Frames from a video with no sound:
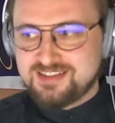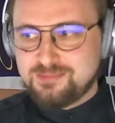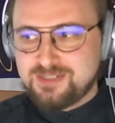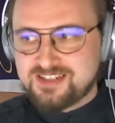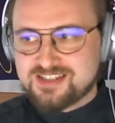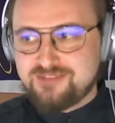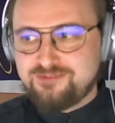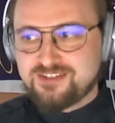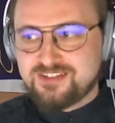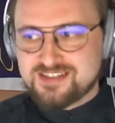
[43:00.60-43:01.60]
The biggest
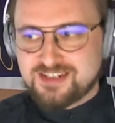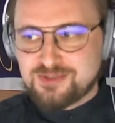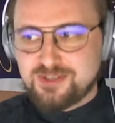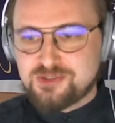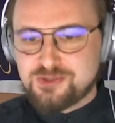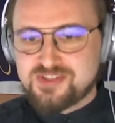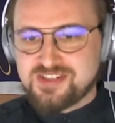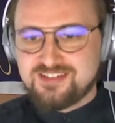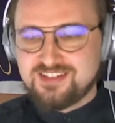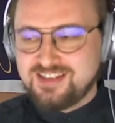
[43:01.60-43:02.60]
effort is actually
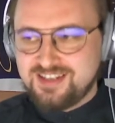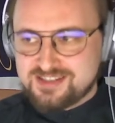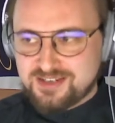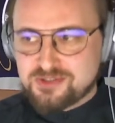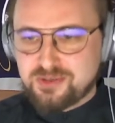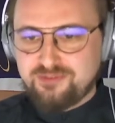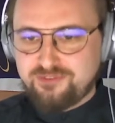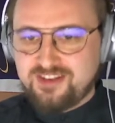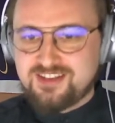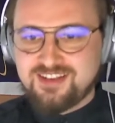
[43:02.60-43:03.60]
choosing, it's actually
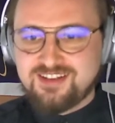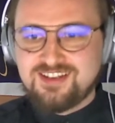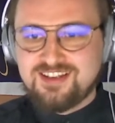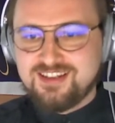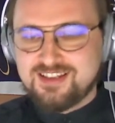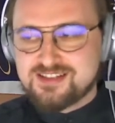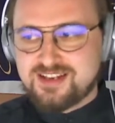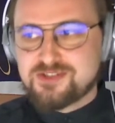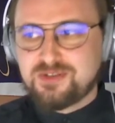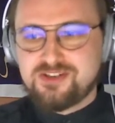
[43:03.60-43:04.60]
thinking, it's
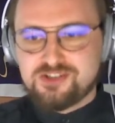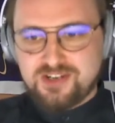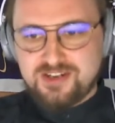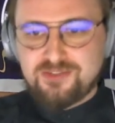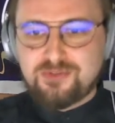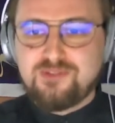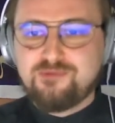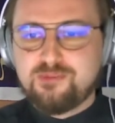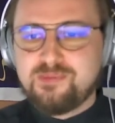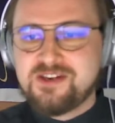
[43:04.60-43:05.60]
actually churning through
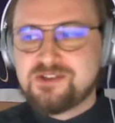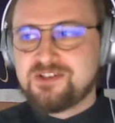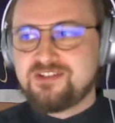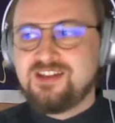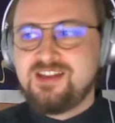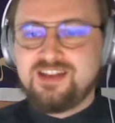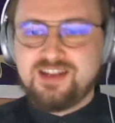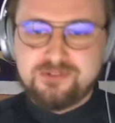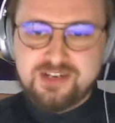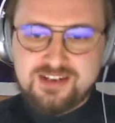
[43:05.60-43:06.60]
information
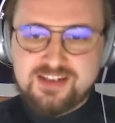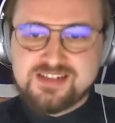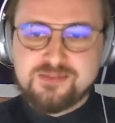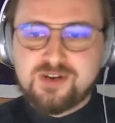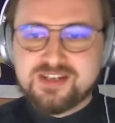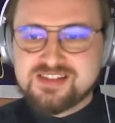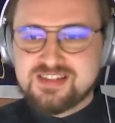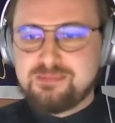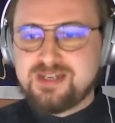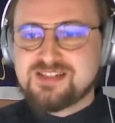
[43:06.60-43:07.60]
and realizing what is
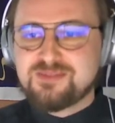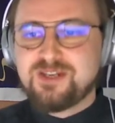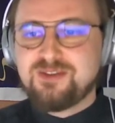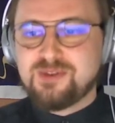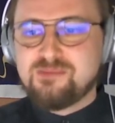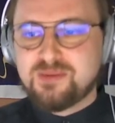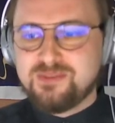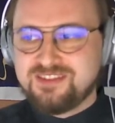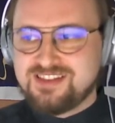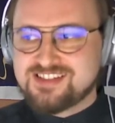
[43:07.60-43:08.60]
the best way to
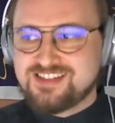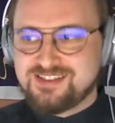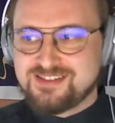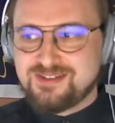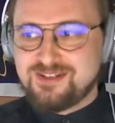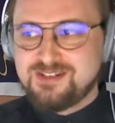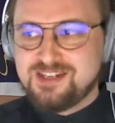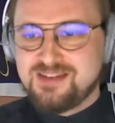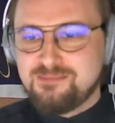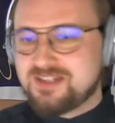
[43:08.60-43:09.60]
implement these things,
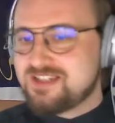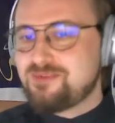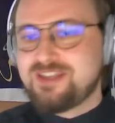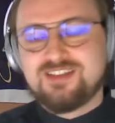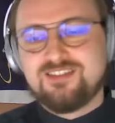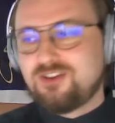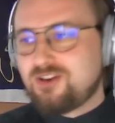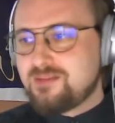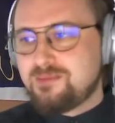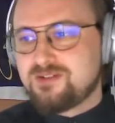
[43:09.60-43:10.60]
because we can
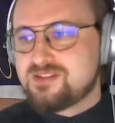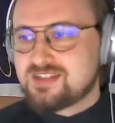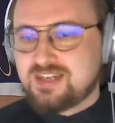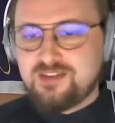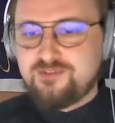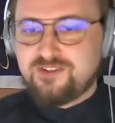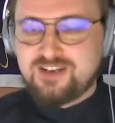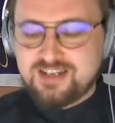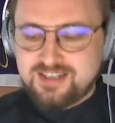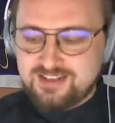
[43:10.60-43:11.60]
talk about
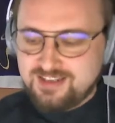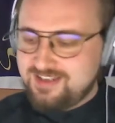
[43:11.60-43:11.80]
sci-fi